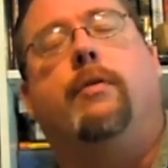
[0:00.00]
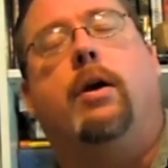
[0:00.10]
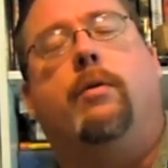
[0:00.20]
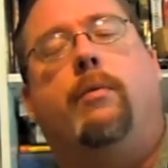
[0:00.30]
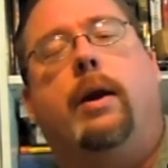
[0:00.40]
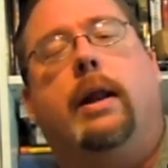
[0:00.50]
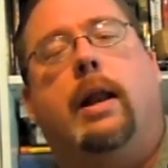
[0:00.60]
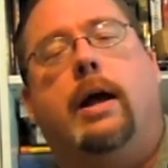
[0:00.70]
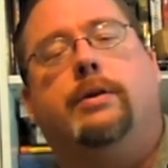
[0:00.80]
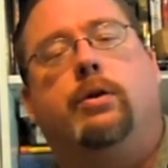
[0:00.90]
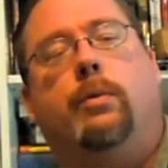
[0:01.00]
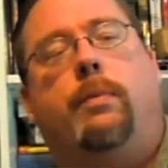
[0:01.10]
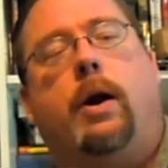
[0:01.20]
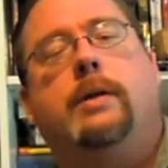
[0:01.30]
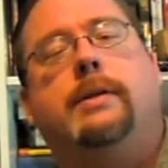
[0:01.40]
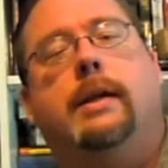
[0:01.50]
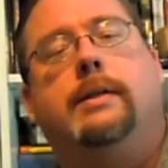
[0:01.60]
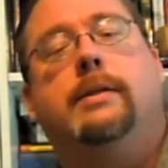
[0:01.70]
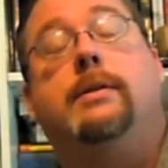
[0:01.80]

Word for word: radiological processes,